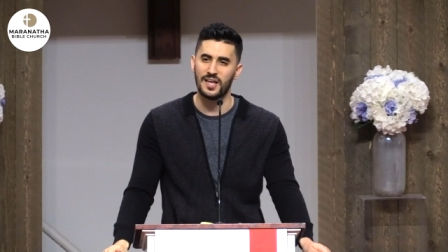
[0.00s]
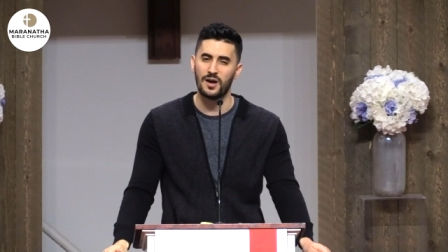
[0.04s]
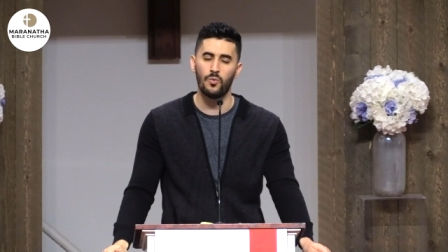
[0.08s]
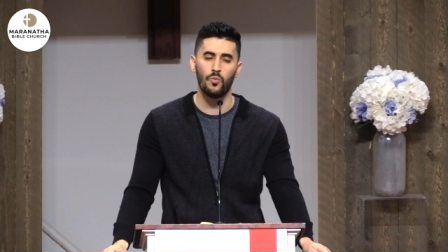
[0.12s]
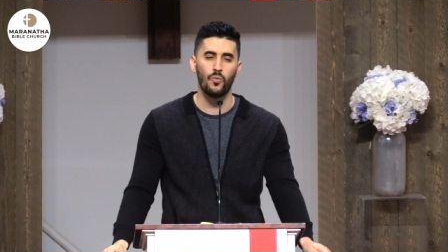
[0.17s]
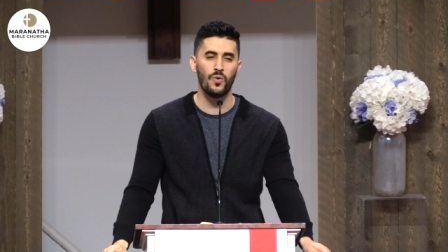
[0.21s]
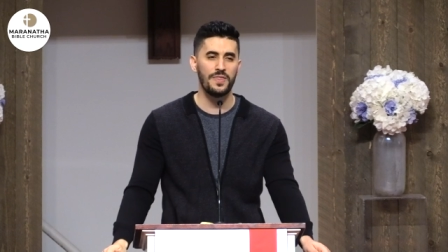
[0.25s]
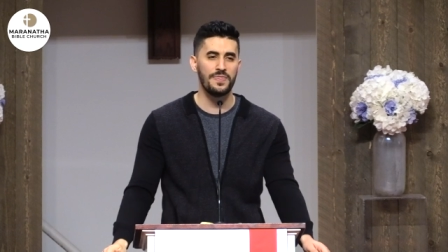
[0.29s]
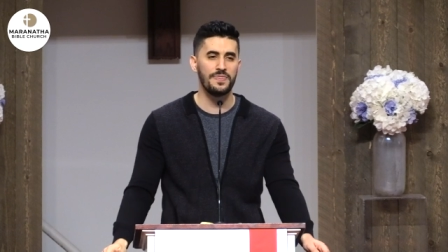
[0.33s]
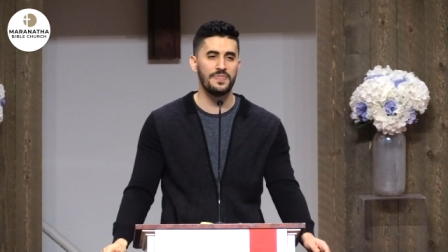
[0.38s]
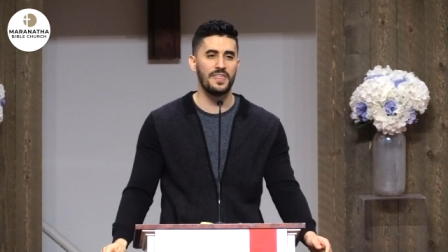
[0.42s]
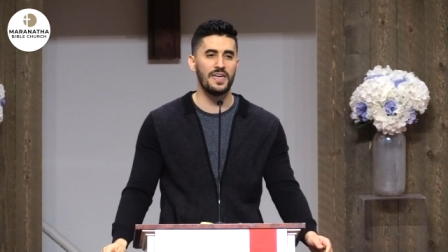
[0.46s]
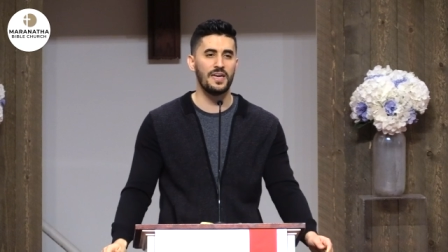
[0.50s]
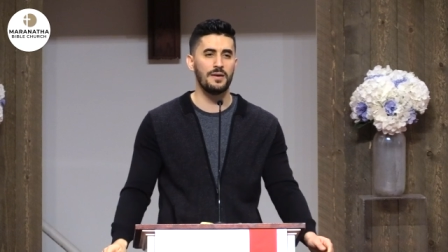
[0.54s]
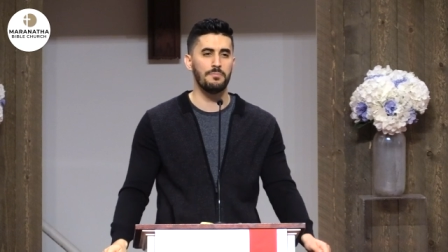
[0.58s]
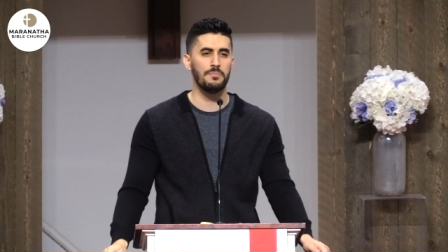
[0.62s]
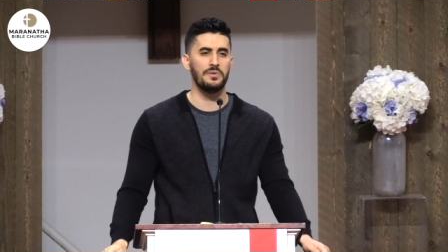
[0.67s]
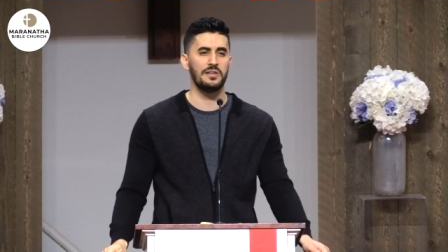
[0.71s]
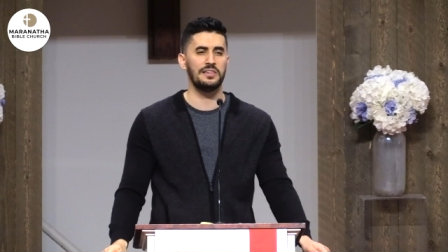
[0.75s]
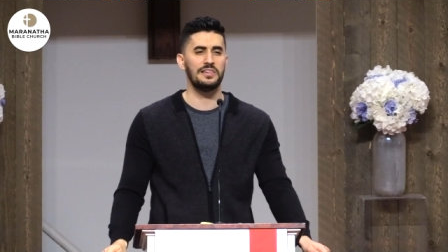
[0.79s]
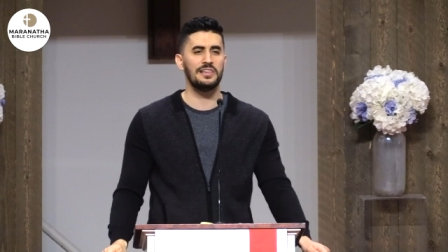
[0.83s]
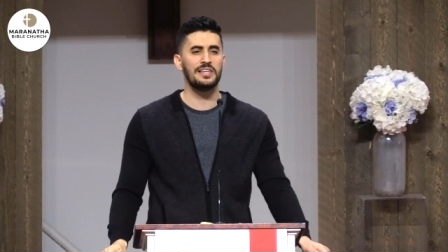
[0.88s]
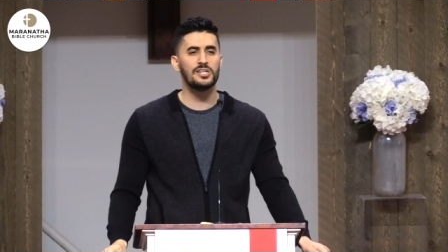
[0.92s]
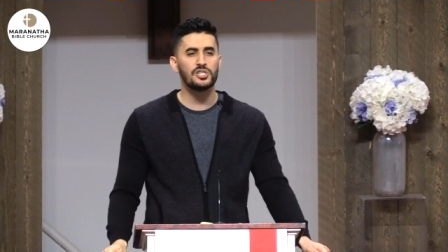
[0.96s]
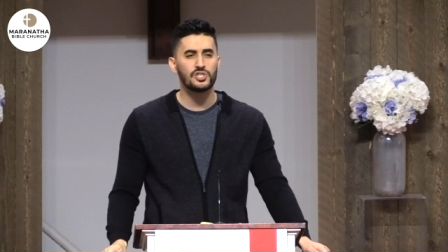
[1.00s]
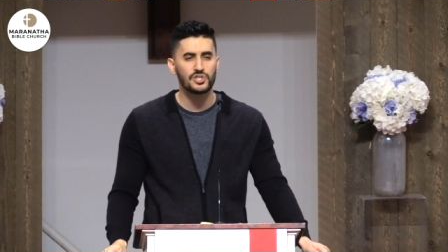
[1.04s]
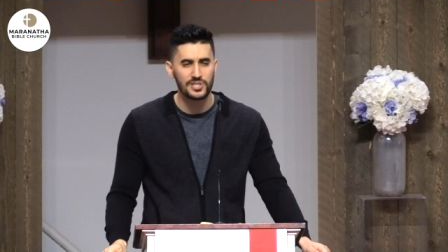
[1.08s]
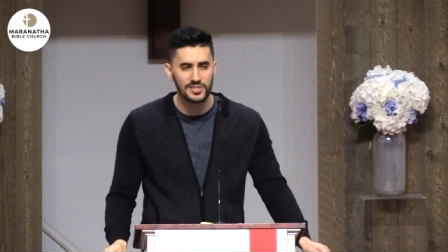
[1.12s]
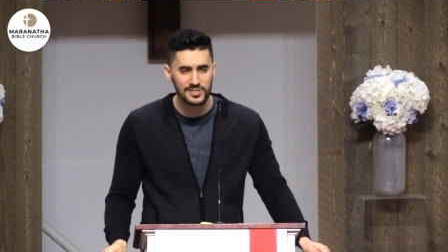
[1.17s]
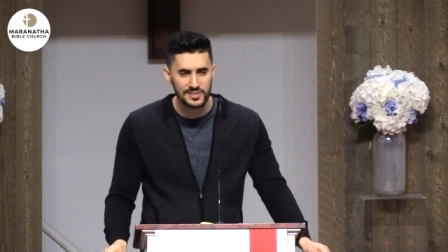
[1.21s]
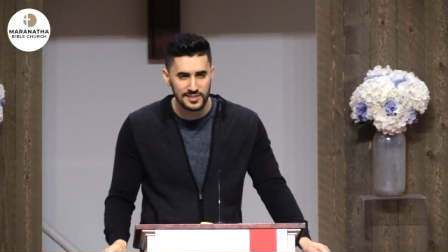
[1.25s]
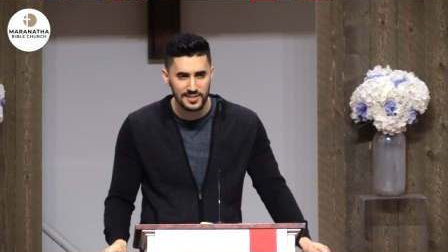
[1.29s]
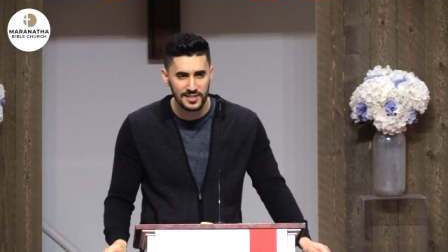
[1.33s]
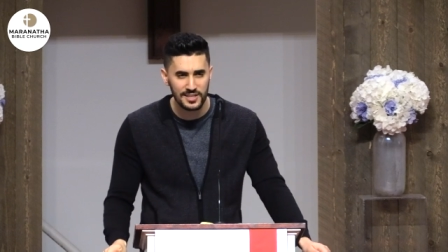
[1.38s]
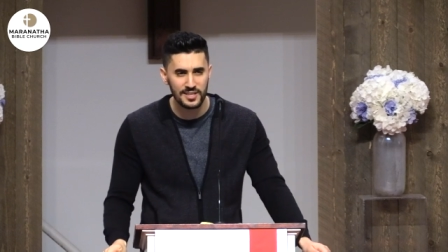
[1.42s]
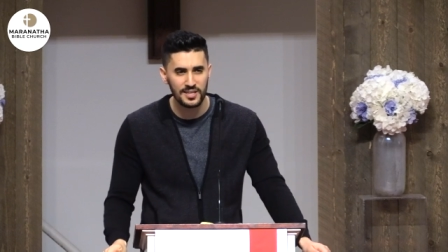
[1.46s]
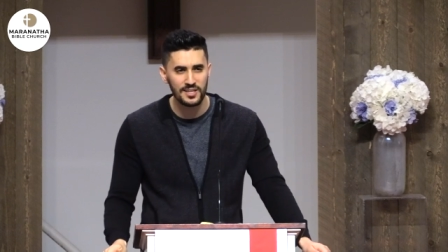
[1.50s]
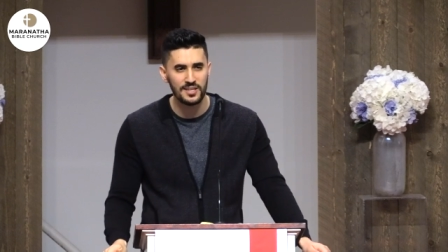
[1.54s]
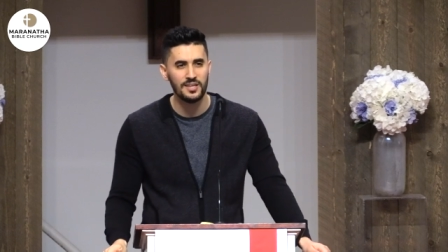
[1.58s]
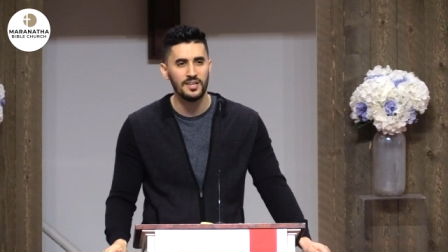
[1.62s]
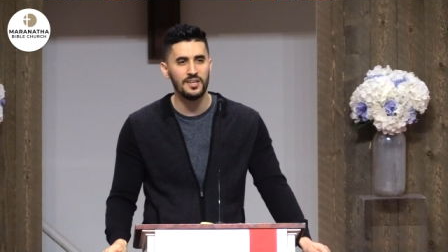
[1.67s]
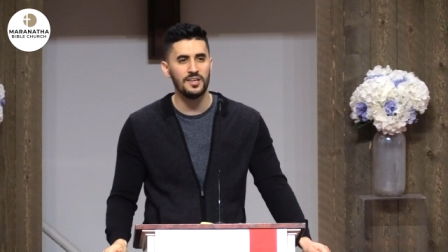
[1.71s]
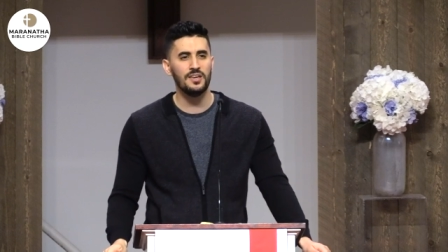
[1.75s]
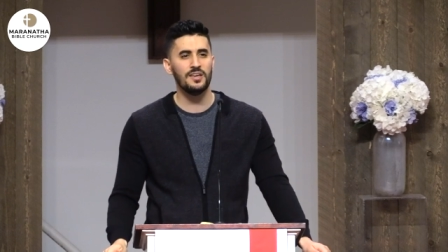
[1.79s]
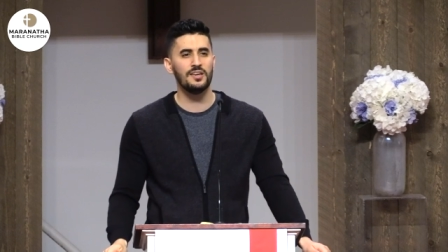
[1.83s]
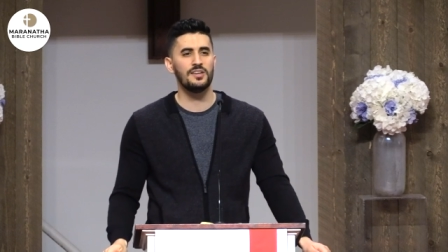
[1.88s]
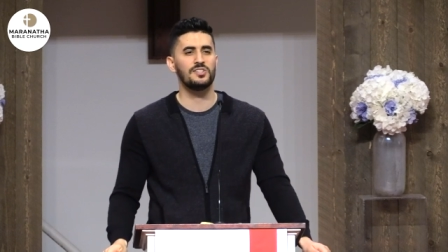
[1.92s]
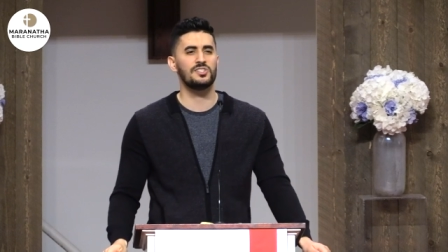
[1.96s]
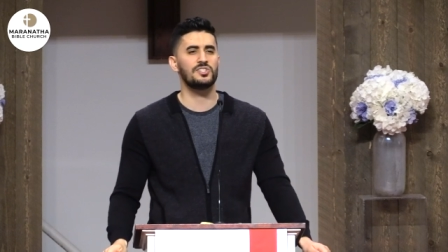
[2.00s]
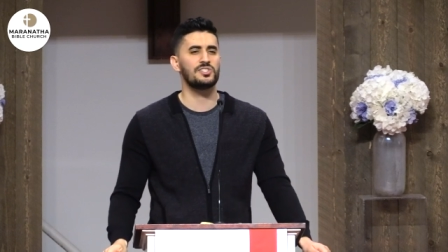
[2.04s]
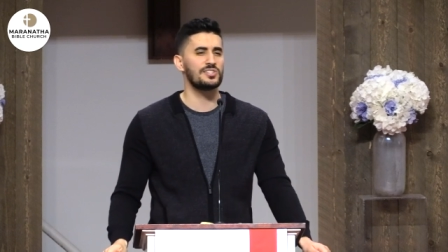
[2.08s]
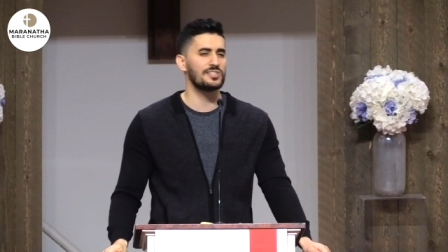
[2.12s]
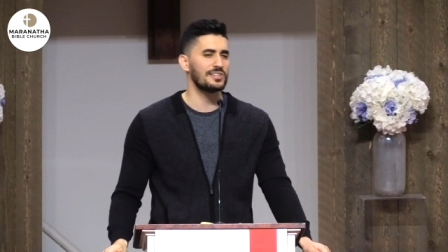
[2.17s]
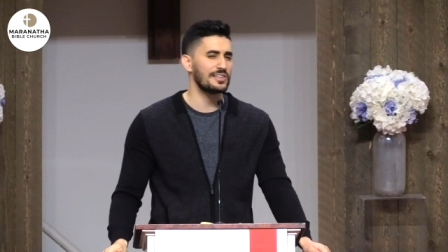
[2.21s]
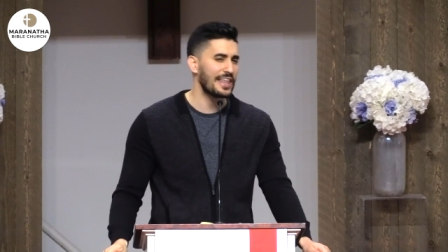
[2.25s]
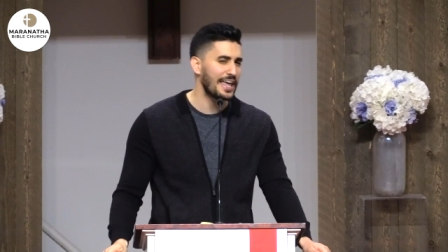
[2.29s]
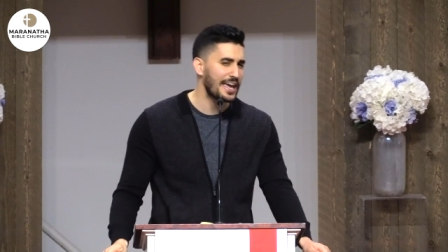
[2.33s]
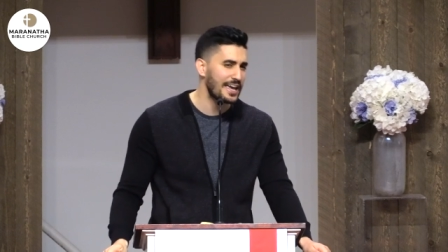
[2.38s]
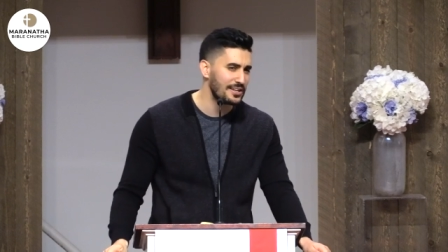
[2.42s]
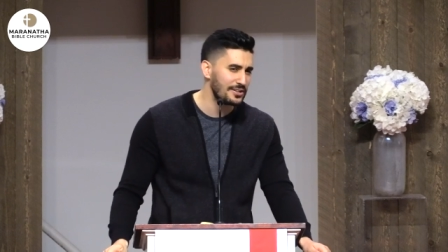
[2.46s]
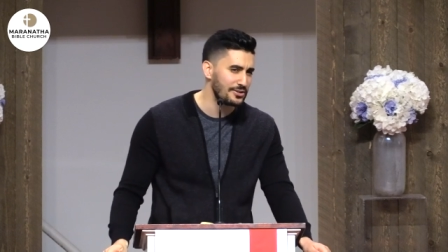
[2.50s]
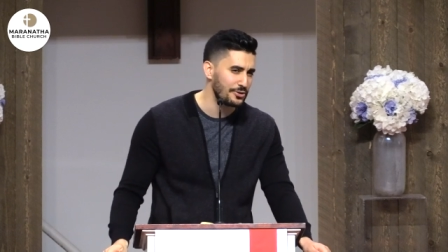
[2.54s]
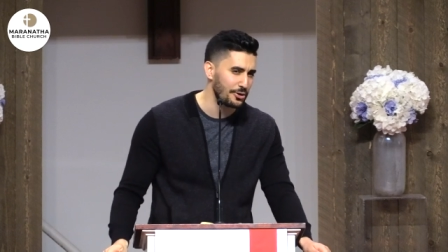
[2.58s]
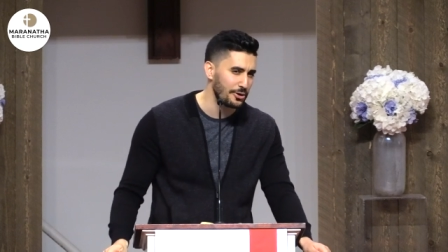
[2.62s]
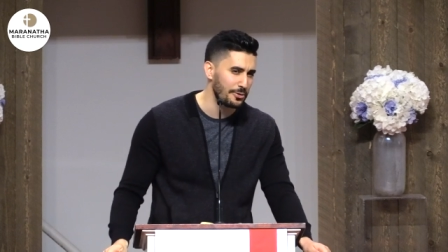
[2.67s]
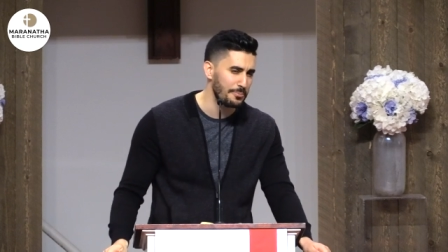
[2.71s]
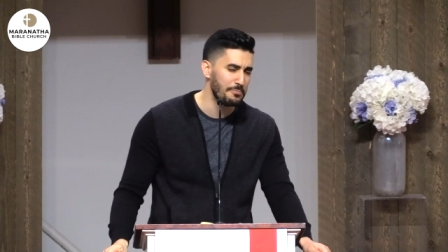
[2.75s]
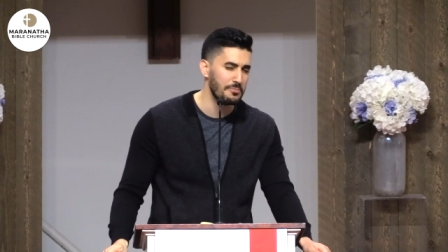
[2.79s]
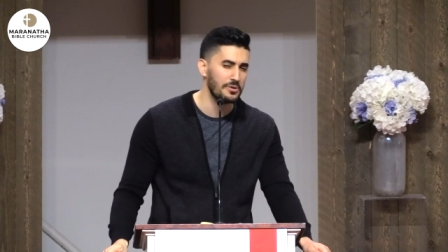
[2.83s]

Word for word: that when they maliciously slander,